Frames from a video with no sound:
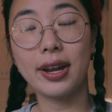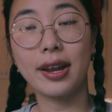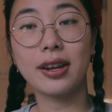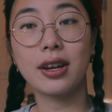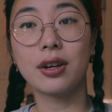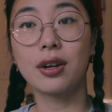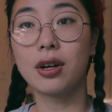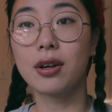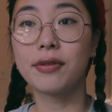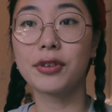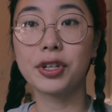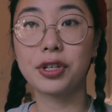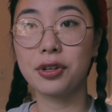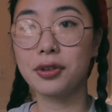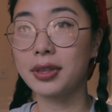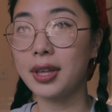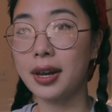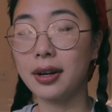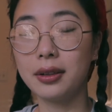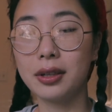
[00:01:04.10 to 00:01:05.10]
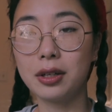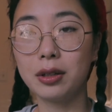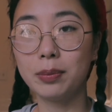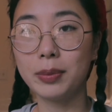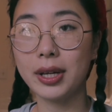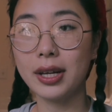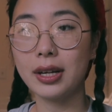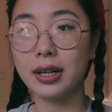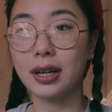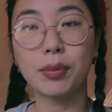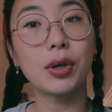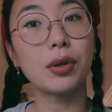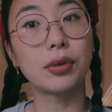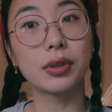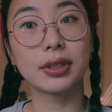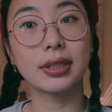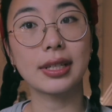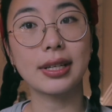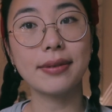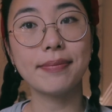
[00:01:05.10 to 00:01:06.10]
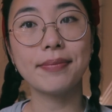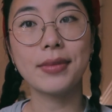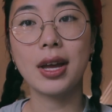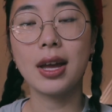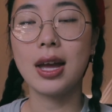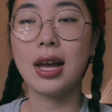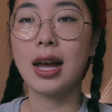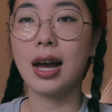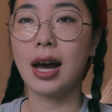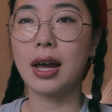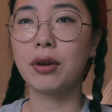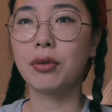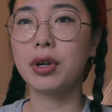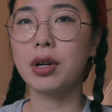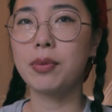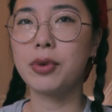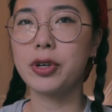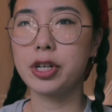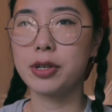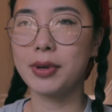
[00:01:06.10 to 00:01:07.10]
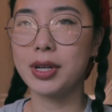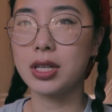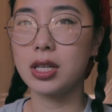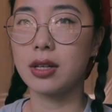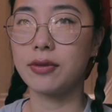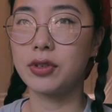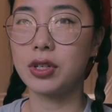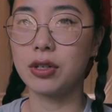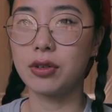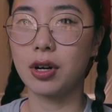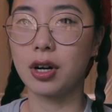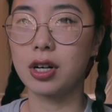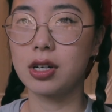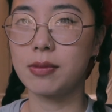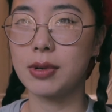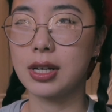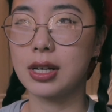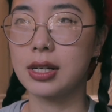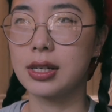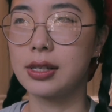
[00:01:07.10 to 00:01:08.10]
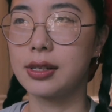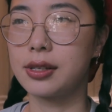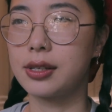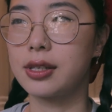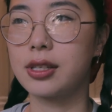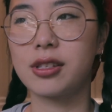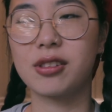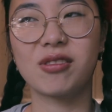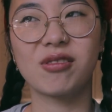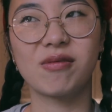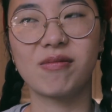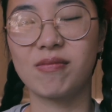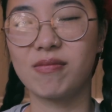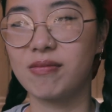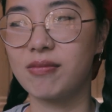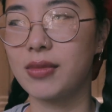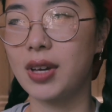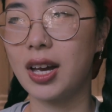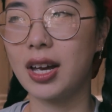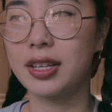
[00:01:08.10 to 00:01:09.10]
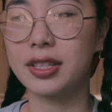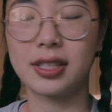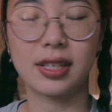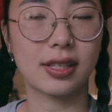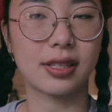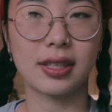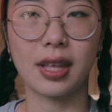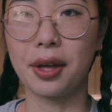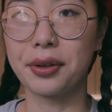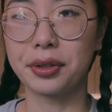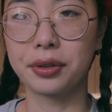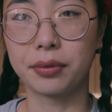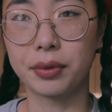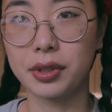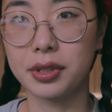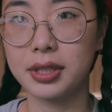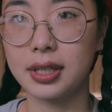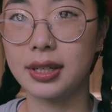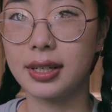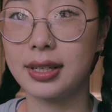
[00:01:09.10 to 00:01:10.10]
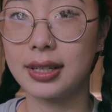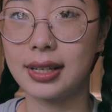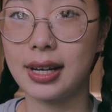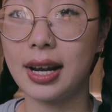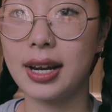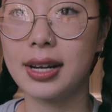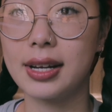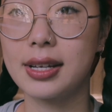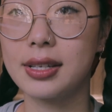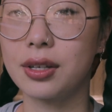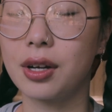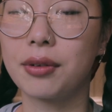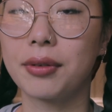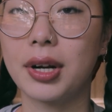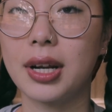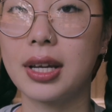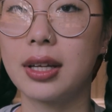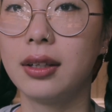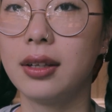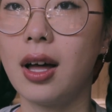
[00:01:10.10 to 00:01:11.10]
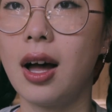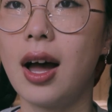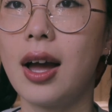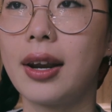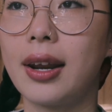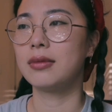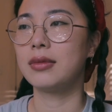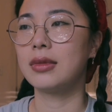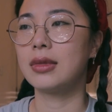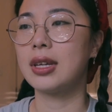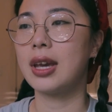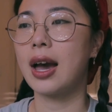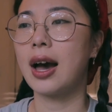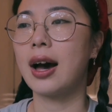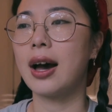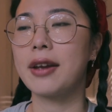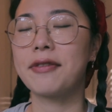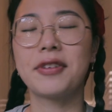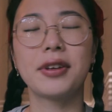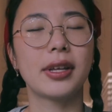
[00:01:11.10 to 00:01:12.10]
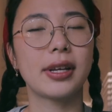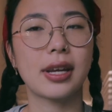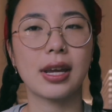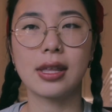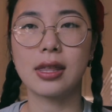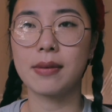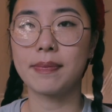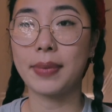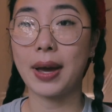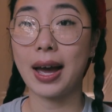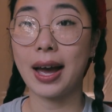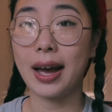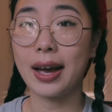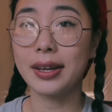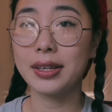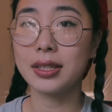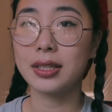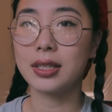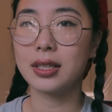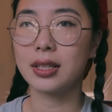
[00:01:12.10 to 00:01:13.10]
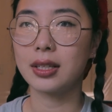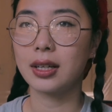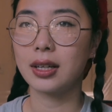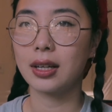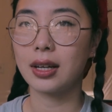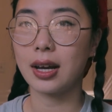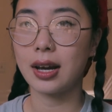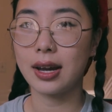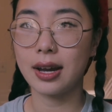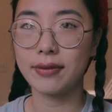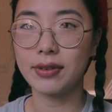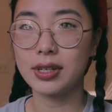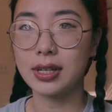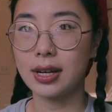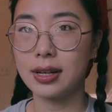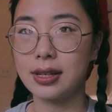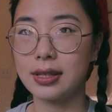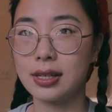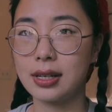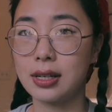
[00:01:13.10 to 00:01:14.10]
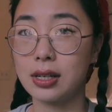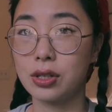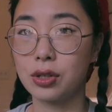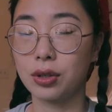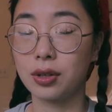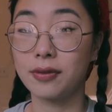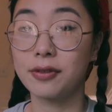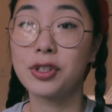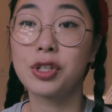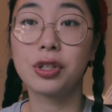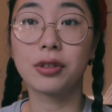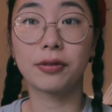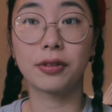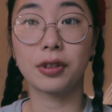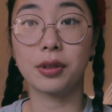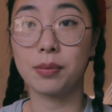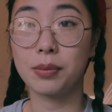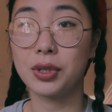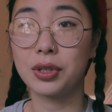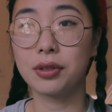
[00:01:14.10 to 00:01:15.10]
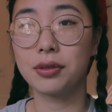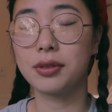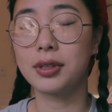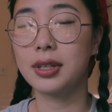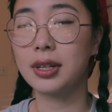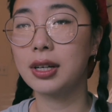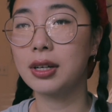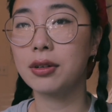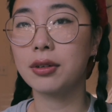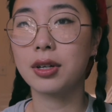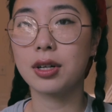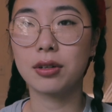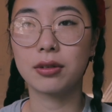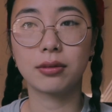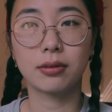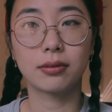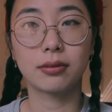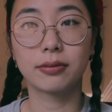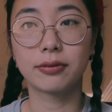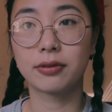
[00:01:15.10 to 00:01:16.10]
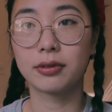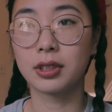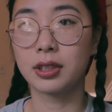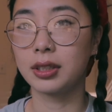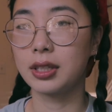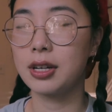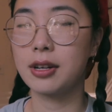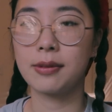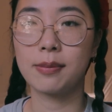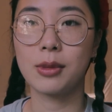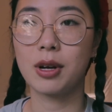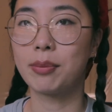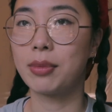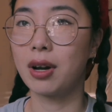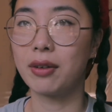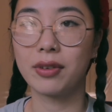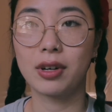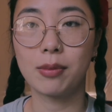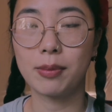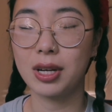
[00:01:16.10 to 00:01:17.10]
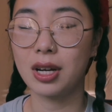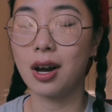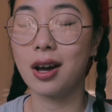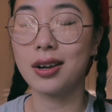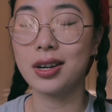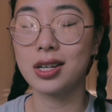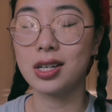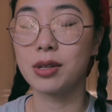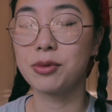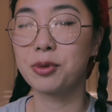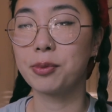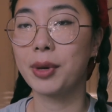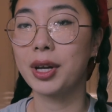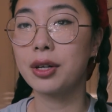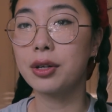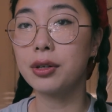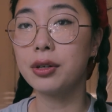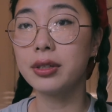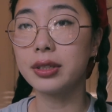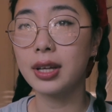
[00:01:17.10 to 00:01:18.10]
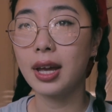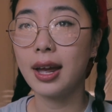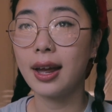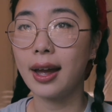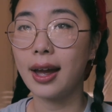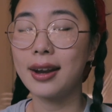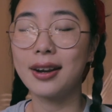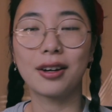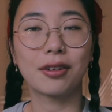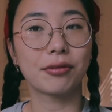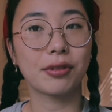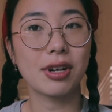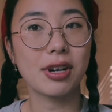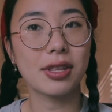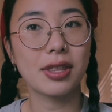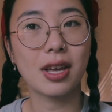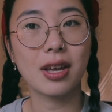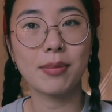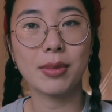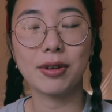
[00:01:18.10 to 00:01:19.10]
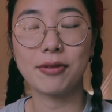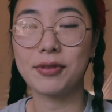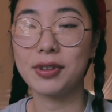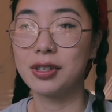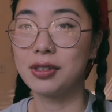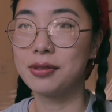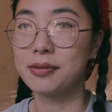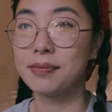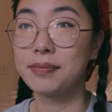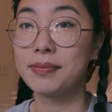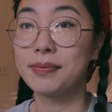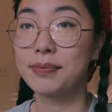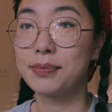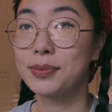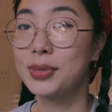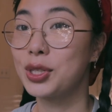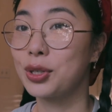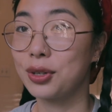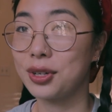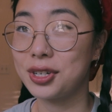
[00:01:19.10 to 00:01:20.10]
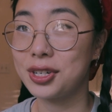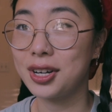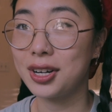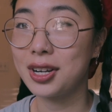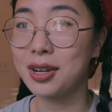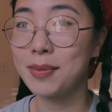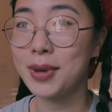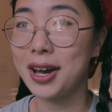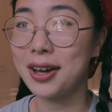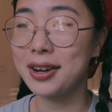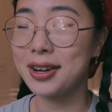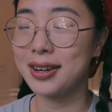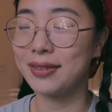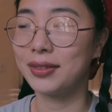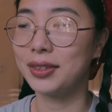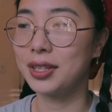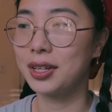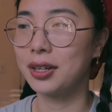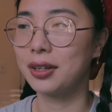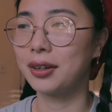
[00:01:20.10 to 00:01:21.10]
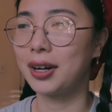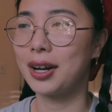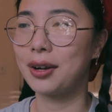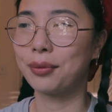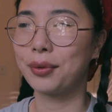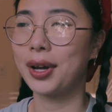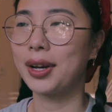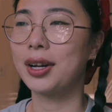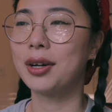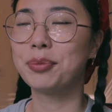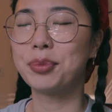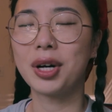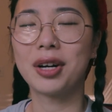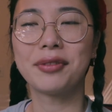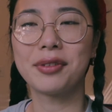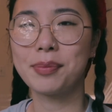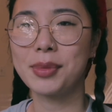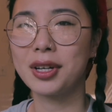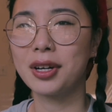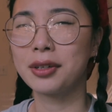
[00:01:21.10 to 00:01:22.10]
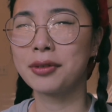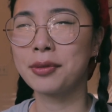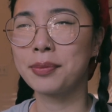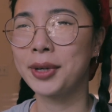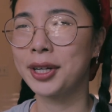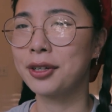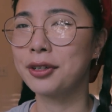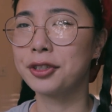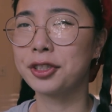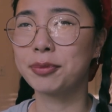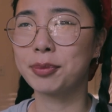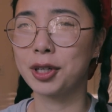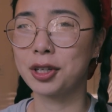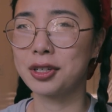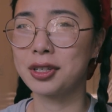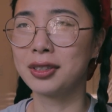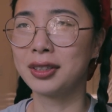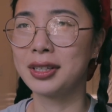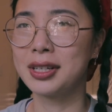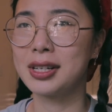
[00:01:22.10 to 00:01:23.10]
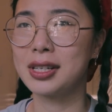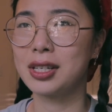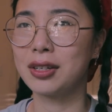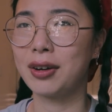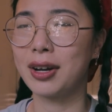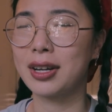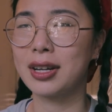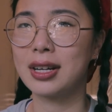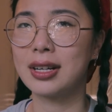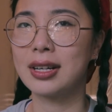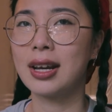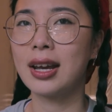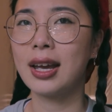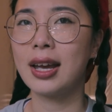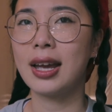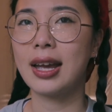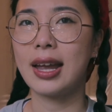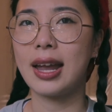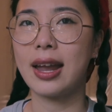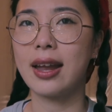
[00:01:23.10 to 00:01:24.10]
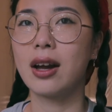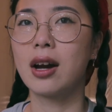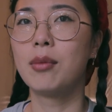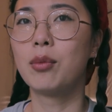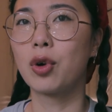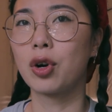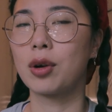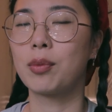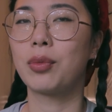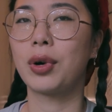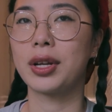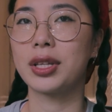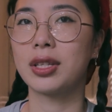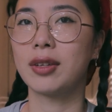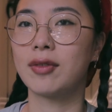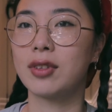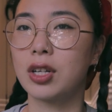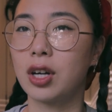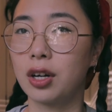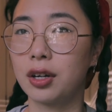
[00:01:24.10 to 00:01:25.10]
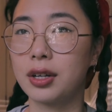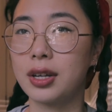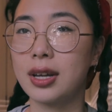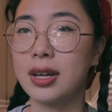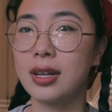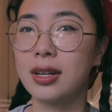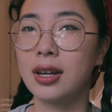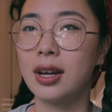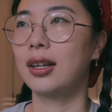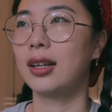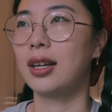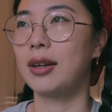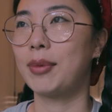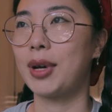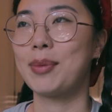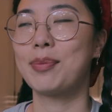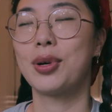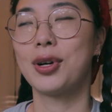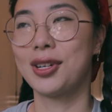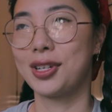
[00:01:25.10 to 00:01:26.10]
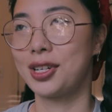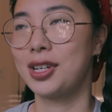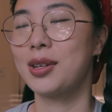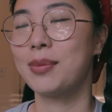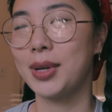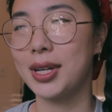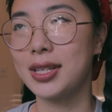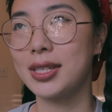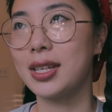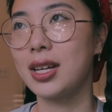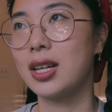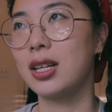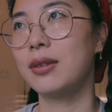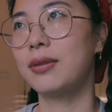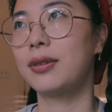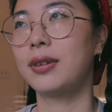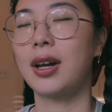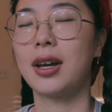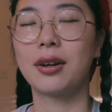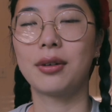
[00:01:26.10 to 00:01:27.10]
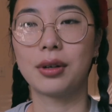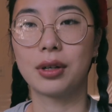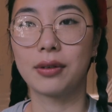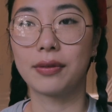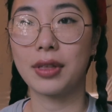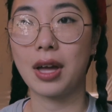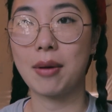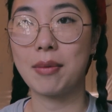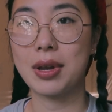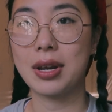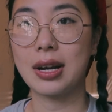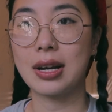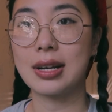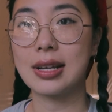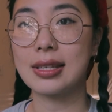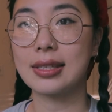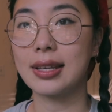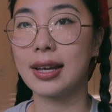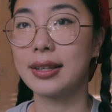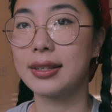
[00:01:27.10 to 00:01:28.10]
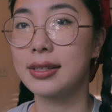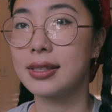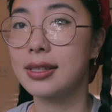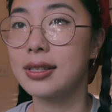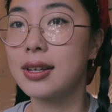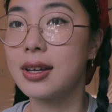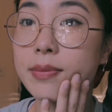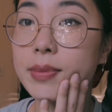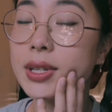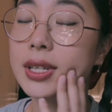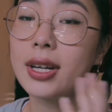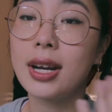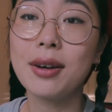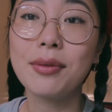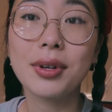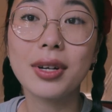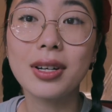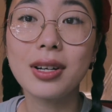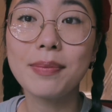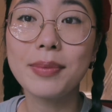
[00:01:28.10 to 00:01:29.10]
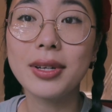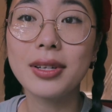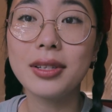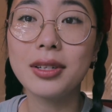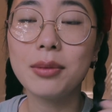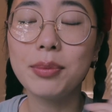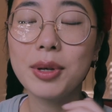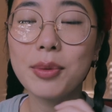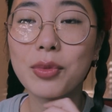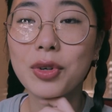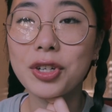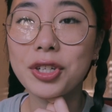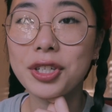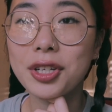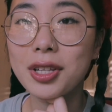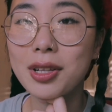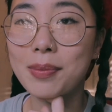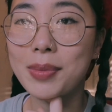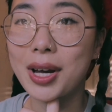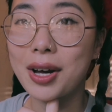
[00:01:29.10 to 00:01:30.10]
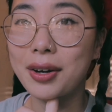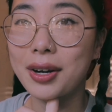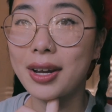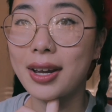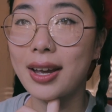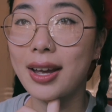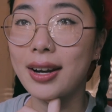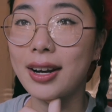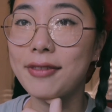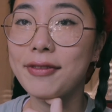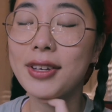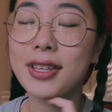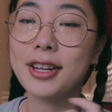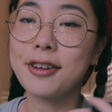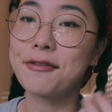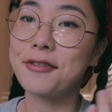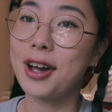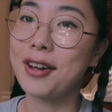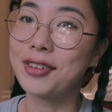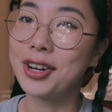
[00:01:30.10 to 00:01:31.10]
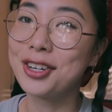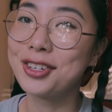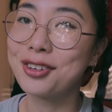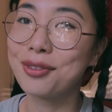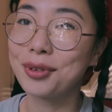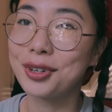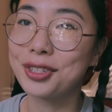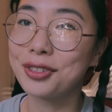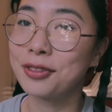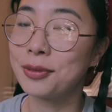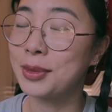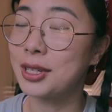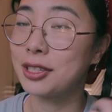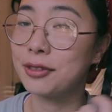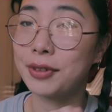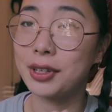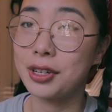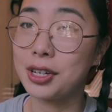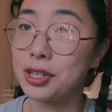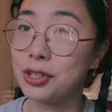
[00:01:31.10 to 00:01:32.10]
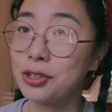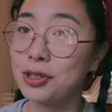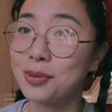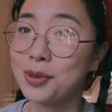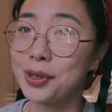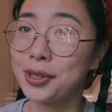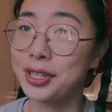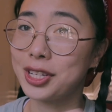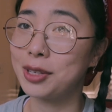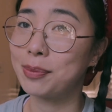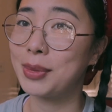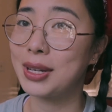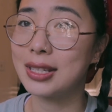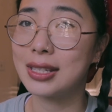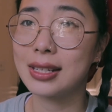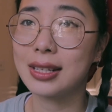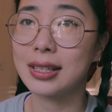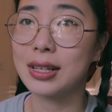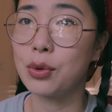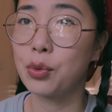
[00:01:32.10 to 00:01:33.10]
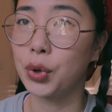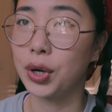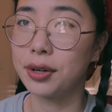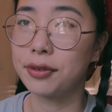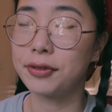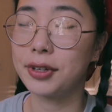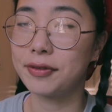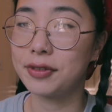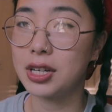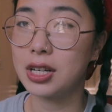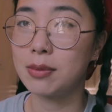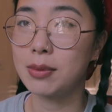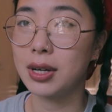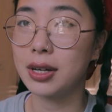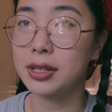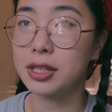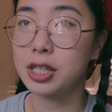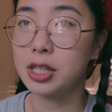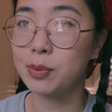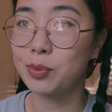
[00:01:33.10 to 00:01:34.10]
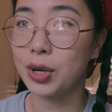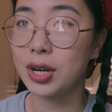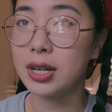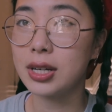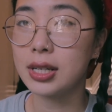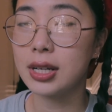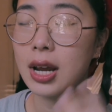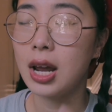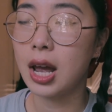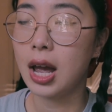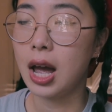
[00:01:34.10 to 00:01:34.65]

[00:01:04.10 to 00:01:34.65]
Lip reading: I can overshoot that a little bit, but we'll see. I don't want to push myself too hard because 6,000 words in a day is already a lot. Yeah, I feel like in the past, I have a tendency to sort of shoot for the moon, you know, go really above and beyond in terms of my goals and not reach them and feel sort of shitty about it, even though I went above and beyond with my goals personally so I could hit a more impressive target by pushing myself. I don't know if that made any sense. But today we're gonna be a little bit more chill about it, and I feel like 500 words for me is very doable. That's basically one 15-minute sprint.